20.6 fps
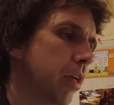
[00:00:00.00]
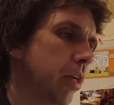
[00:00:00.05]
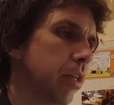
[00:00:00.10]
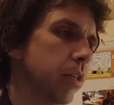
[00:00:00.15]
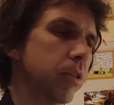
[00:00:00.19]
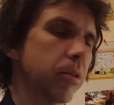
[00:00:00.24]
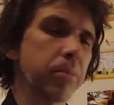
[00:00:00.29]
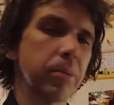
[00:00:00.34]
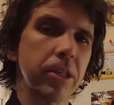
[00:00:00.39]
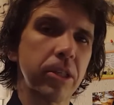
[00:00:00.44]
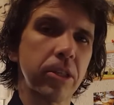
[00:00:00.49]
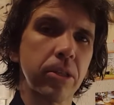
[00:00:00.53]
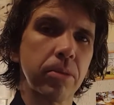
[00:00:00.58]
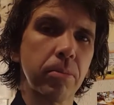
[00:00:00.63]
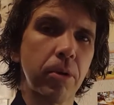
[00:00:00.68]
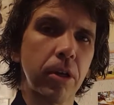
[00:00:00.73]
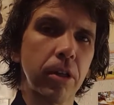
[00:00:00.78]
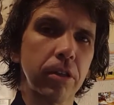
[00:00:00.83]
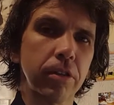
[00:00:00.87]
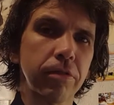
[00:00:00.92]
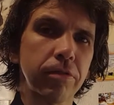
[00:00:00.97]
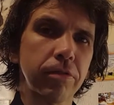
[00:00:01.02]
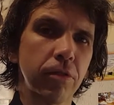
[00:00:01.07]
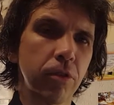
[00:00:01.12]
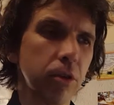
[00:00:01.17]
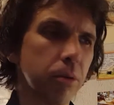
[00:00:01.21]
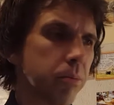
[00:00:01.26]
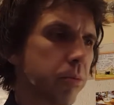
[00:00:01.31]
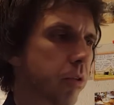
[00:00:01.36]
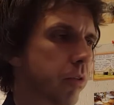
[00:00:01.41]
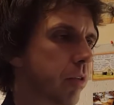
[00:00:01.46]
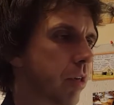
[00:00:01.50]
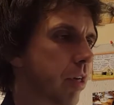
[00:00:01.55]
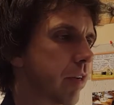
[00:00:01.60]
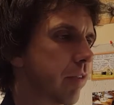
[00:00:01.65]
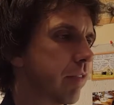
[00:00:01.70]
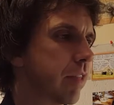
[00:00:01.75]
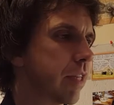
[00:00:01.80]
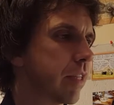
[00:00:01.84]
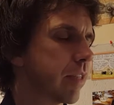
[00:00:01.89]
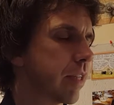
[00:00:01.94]
into a much smaller form, so none
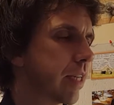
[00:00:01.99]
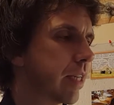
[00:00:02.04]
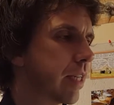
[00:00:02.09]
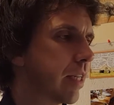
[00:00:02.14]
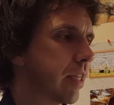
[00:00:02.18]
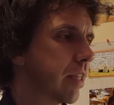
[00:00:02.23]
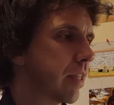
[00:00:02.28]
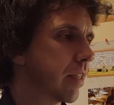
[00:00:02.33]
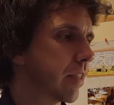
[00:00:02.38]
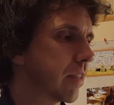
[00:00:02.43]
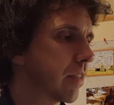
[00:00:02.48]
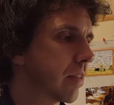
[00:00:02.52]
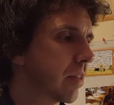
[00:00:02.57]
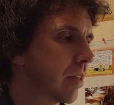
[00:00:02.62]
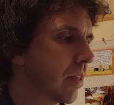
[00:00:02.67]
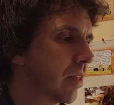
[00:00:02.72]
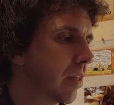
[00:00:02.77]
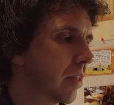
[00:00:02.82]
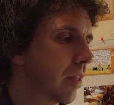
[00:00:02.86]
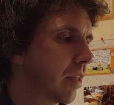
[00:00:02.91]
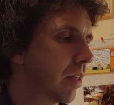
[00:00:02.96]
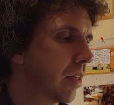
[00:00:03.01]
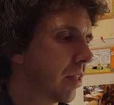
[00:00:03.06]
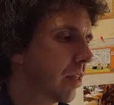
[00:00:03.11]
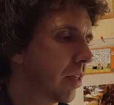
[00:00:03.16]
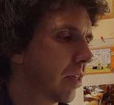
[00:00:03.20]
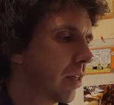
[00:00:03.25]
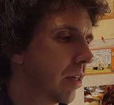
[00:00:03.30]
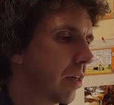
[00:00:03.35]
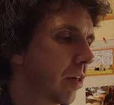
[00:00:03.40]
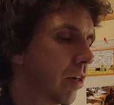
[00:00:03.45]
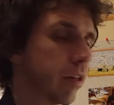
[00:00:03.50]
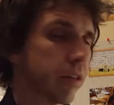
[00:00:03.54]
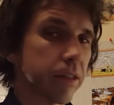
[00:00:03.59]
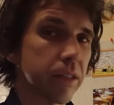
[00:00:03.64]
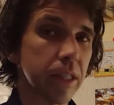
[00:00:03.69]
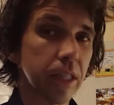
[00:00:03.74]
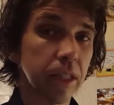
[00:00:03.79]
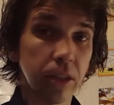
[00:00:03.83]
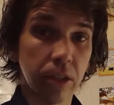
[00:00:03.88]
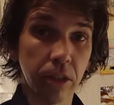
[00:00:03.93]
of these ideas are
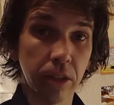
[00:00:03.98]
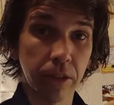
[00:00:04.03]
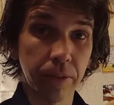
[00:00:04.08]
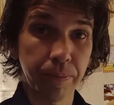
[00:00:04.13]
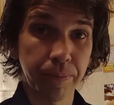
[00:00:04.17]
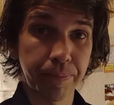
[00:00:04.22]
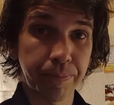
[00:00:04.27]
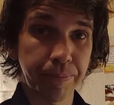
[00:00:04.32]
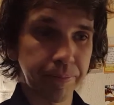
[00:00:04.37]
essential.